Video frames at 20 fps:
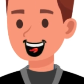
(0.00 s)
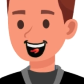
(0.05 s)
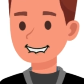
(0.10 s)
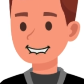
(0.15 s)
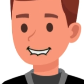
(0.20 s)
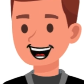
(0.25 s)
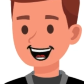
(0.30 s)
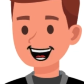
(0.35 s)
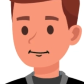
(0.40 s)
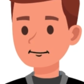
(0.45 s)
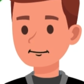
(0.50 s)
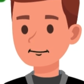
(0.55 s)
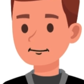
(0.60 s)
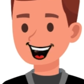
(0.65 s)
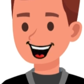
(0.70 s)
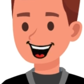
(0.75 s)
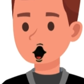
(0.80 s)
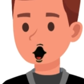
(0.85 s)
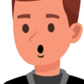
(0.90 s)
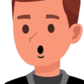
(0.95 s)
Next,
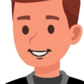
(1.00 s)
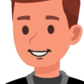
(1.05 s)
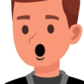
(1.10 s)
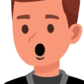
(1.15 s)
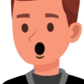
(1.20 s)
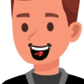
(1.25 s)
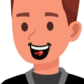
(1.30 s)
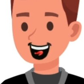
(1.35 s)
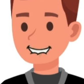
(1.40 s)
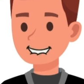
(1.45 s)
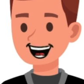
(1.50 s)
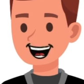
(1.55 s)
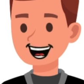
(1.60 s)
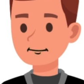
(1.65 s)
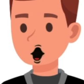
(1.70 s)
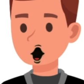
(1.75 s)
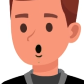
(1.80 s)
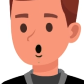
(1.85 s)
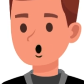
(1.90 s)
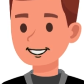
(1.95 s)
let's try some simple
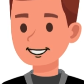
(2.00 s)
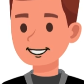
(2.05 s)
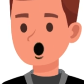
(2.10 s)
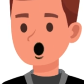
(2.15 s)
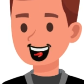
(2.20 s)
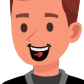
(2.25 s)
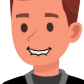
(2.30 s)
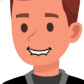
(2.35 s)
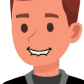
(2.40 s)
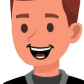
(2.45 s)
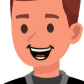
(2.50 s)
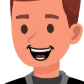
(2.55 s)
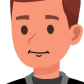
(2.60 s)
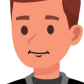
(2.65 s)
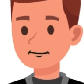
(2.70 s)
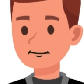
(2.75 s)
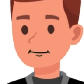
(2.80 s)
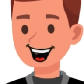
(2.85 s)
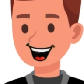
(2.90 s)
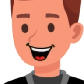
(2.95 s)
subtraction. 8
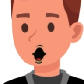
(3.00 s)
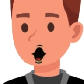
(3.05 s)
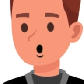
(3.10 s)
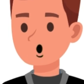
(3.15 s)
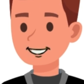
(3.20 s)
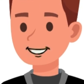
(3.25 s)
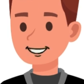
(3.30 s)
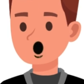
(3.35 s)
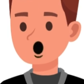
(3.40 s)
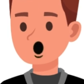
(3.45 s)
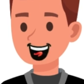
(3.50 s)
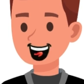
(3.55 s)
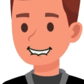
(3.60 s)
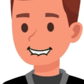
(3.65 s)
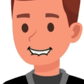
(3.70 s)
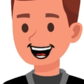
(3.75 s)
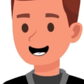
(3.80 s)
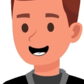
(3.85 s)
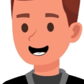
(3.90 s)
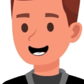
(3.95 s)
minus 2 minus
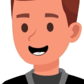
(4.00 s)
5.